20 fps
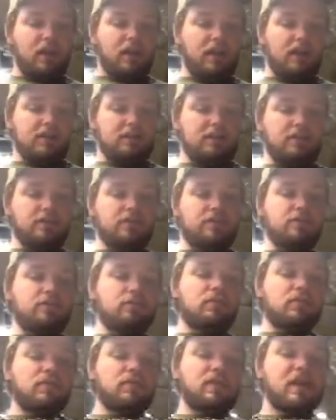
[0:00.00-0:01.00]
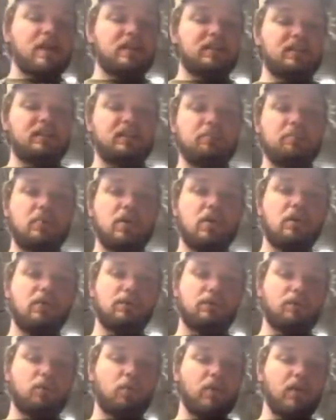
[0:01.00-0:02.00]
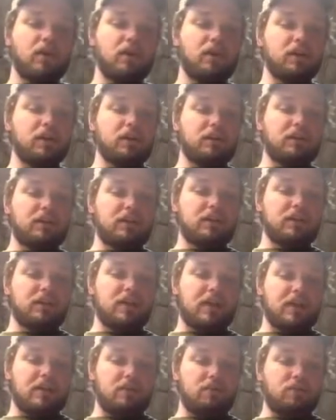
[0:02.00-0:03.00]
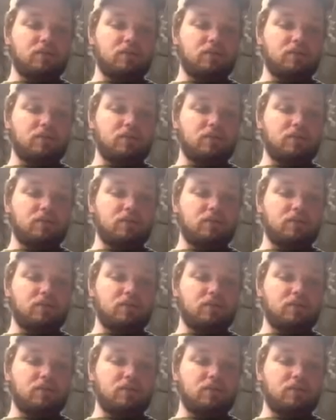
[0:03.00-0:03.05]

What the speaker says: And two, that's the most wear you can allow.